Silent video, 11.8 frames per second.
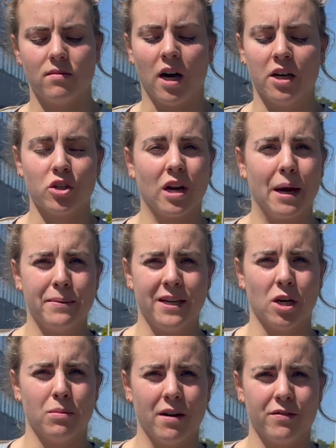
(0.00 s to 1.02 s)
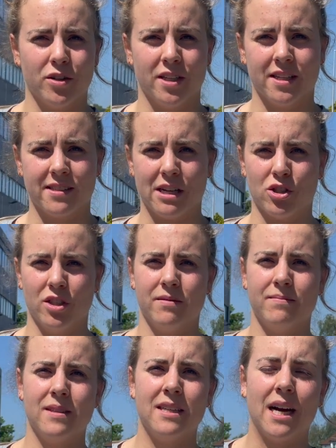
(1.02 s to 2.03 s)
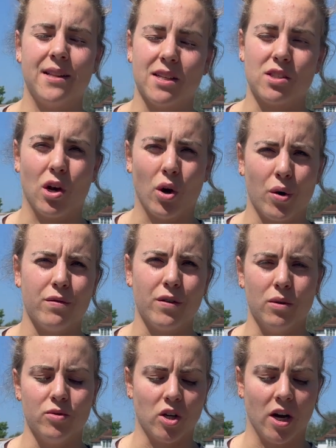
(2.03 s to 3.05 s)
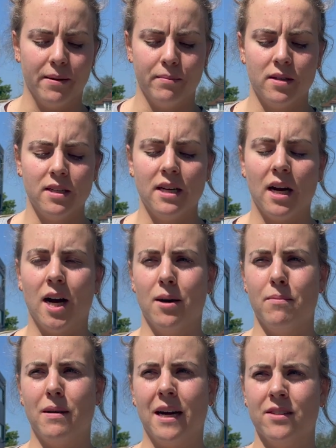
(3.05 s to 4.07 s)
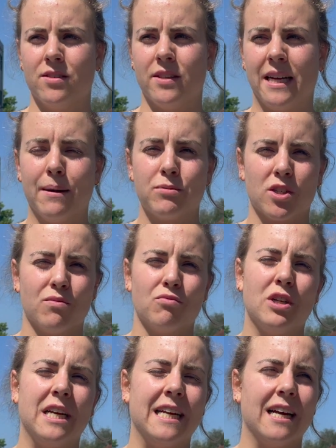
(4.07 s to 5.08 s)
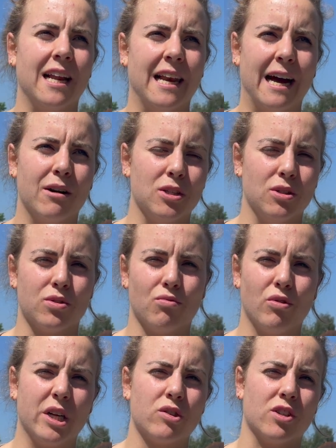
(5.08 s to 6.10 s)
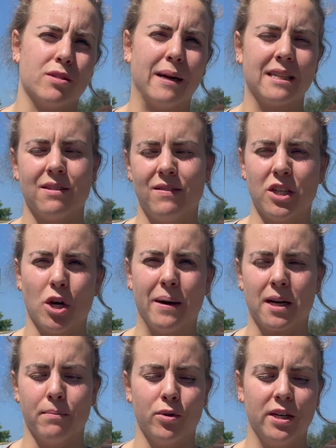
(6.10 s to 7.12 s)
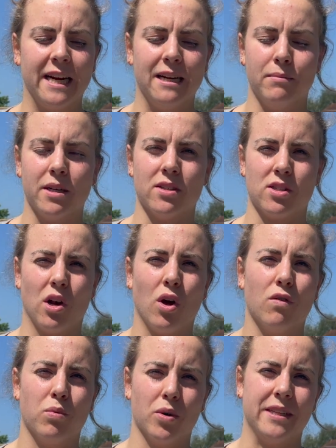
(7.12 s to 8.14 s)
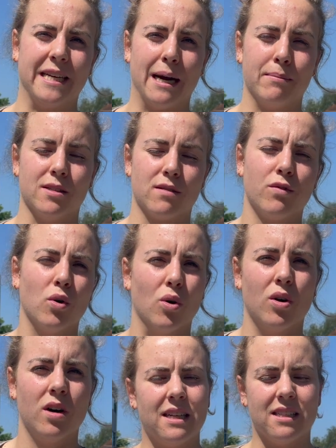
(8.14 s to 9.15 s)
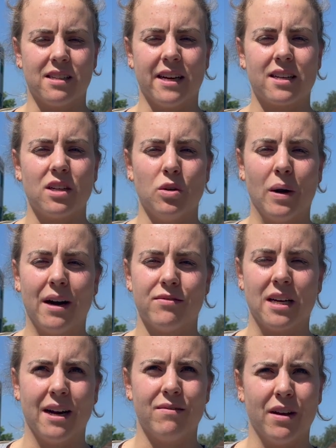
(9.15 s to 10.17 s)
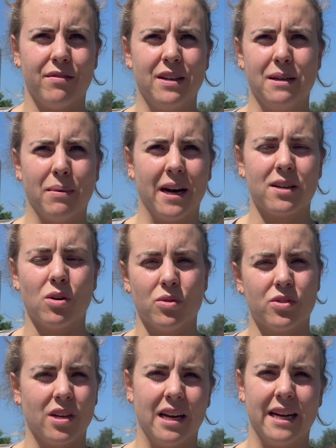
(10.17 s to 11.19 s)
don't like being on my phone in the session, and that's a lot of phone time. And the app doesn't really allow you to retrospectively go back and put it in, because a lot of what the app is for is like you have to have like feedback constantly.